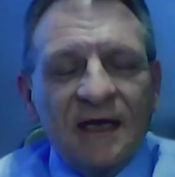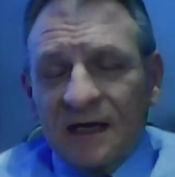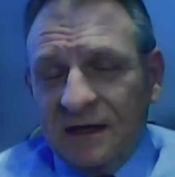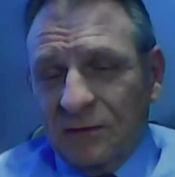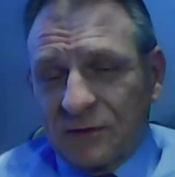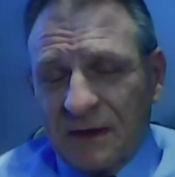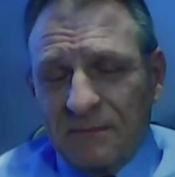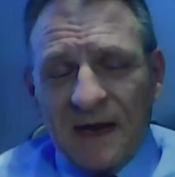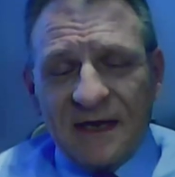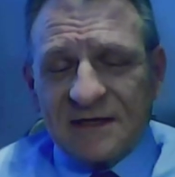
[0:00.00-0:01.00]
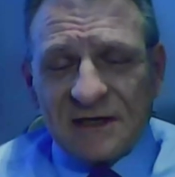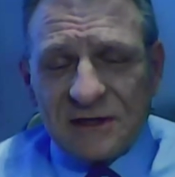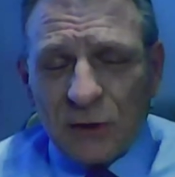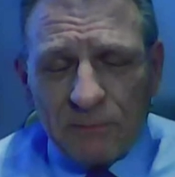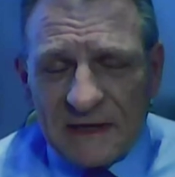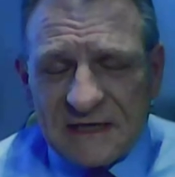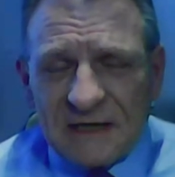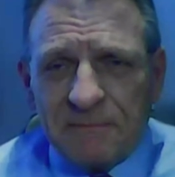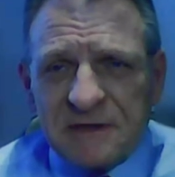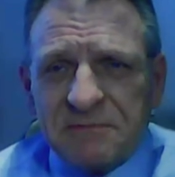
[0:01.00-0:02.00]
The automakers are still
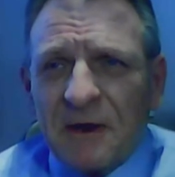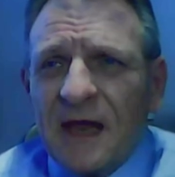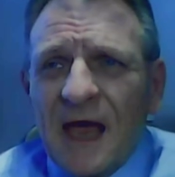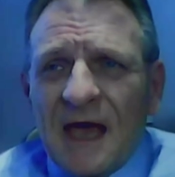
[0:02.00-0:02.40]
basically postponed.